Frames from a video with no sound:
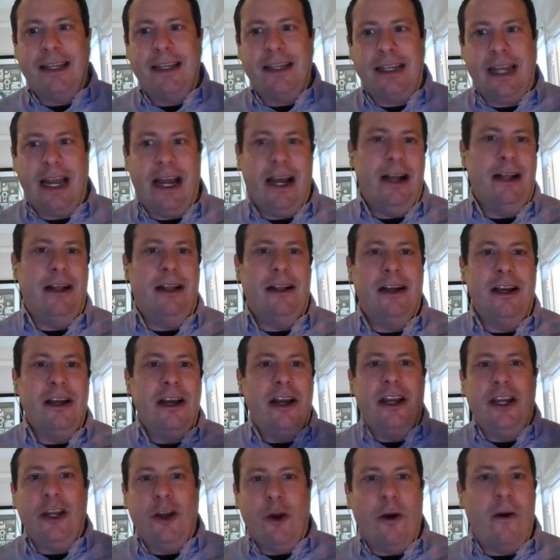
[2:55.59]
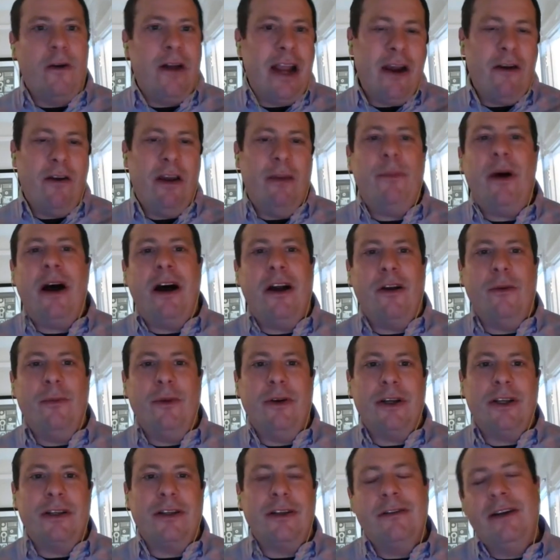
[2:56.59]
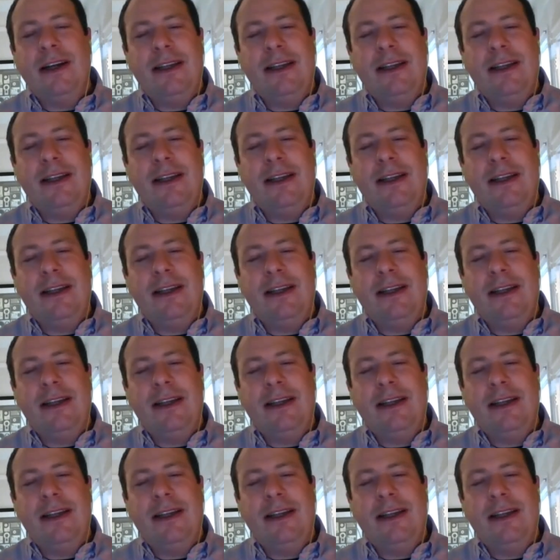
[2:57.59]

sell your own Harry Potter books.